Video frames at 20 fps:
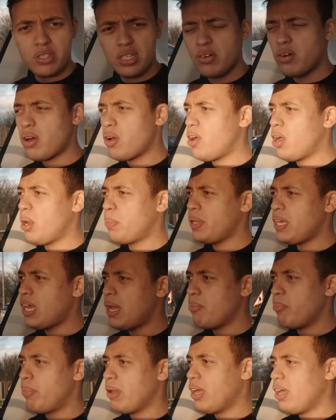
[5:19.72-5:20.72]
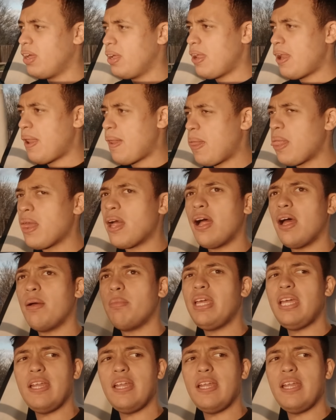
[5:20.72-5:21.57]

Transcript: 0 RPM, but I